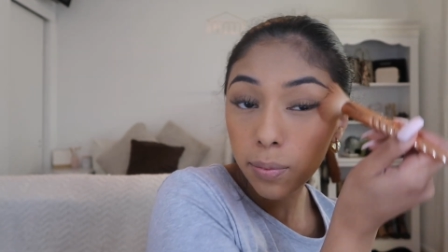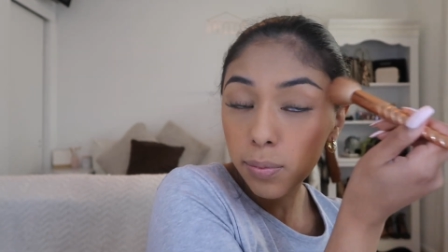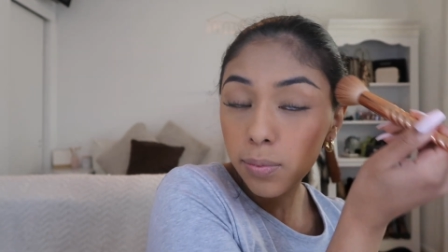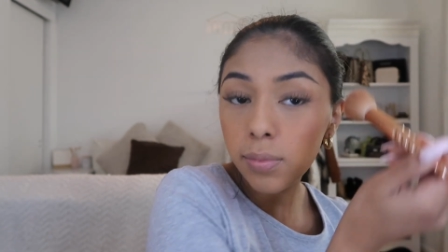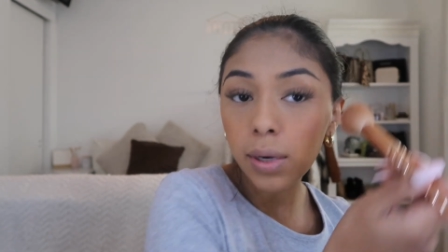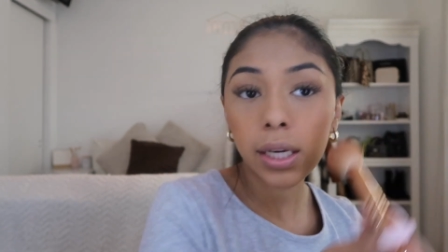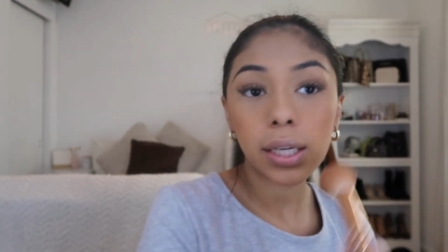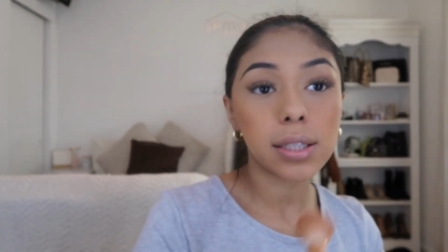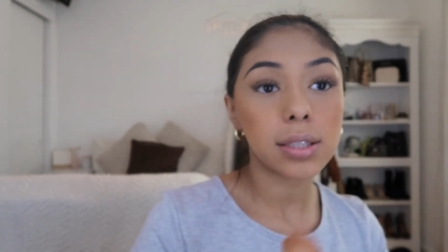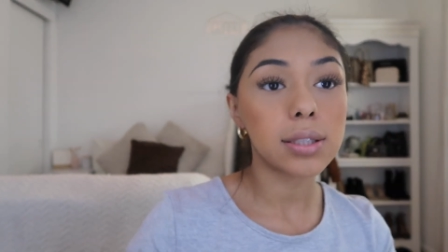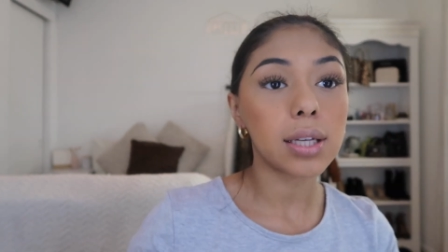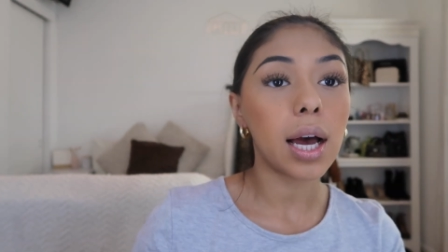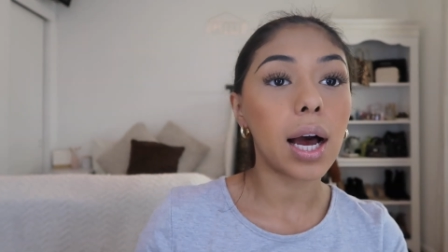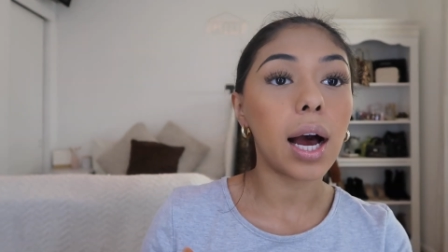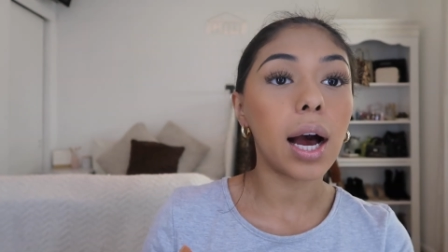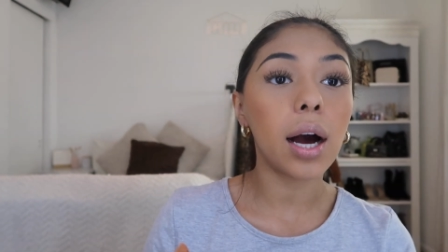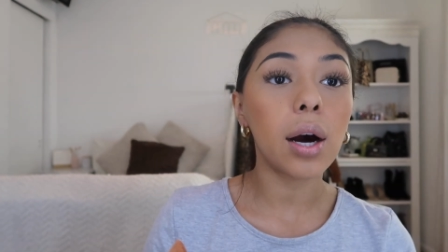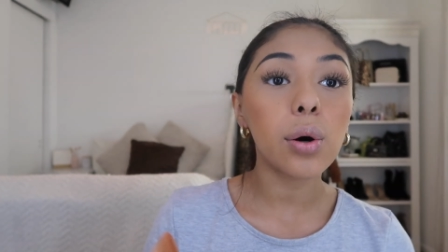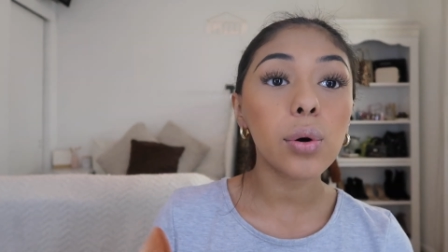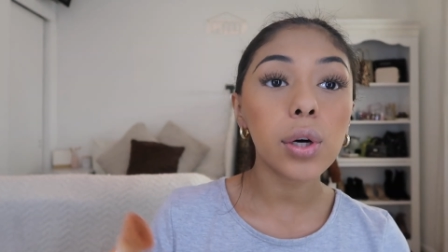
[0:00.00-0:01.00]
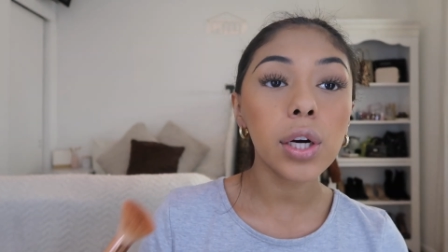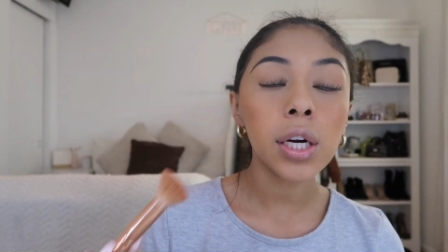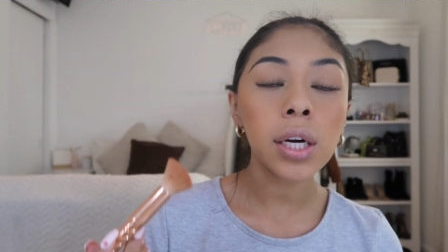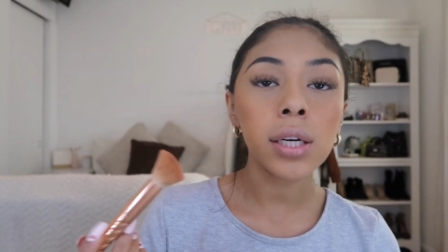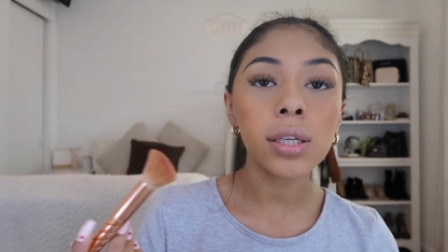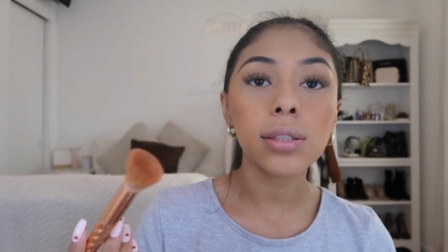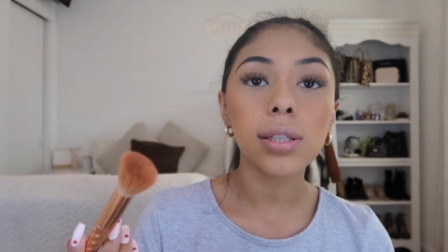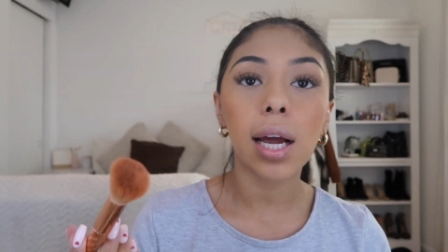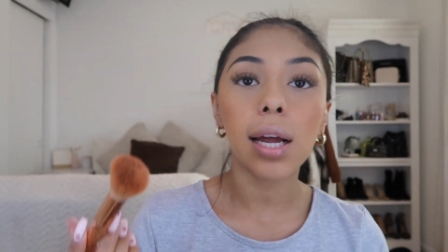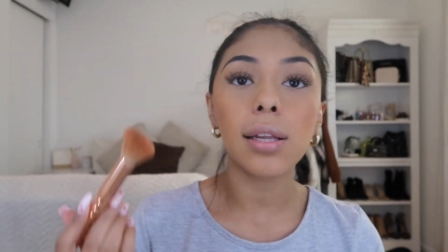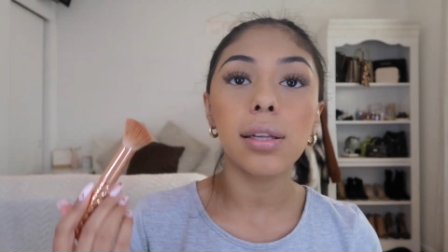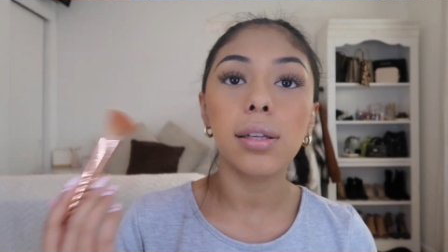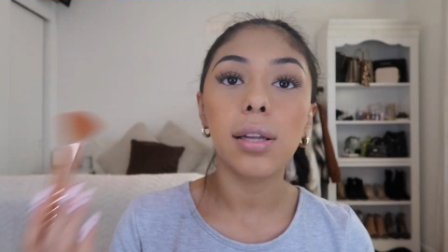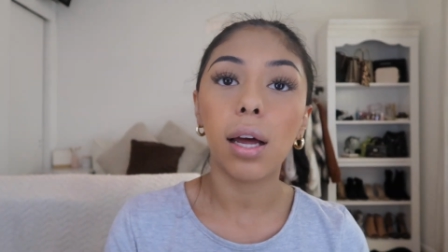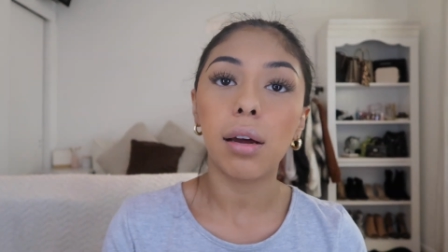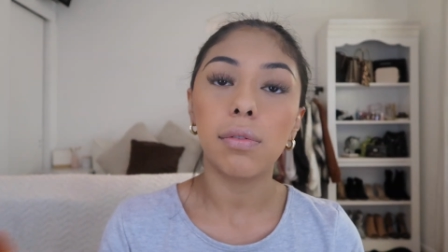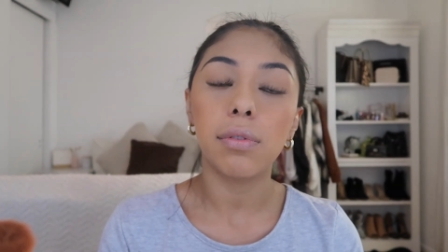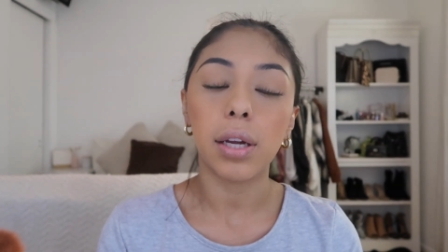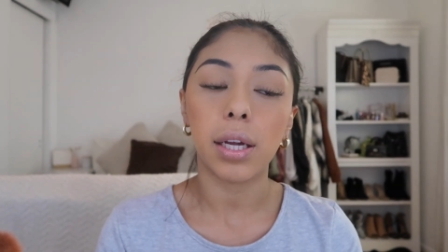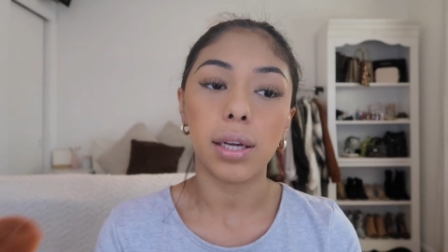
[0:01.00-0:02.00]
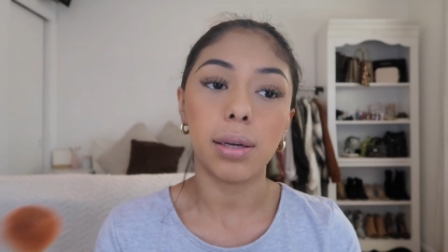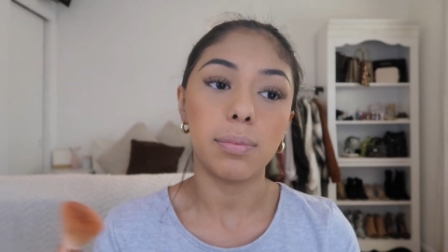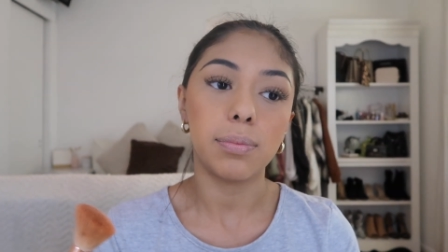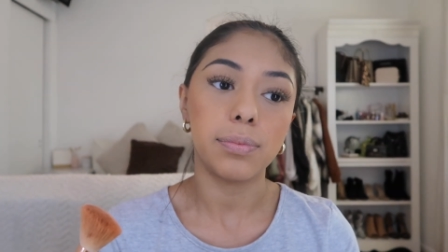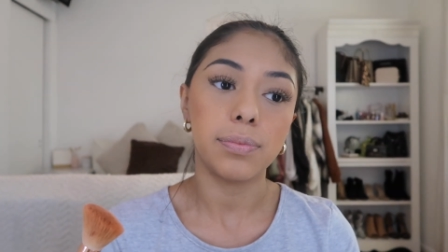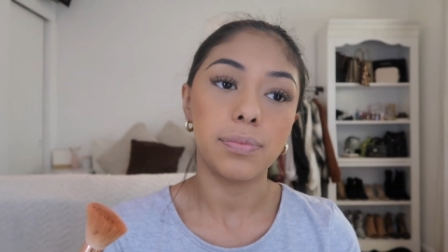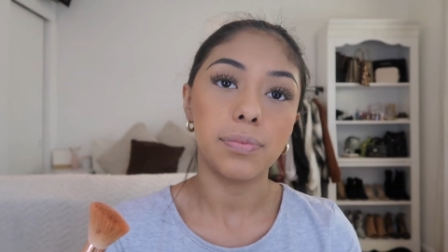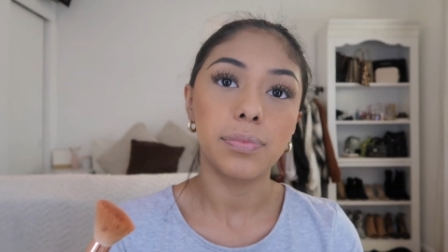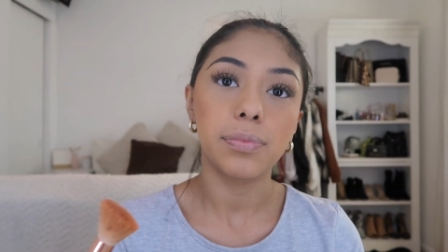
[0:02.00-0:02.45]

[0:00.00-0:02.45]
Mike Towers. I love him.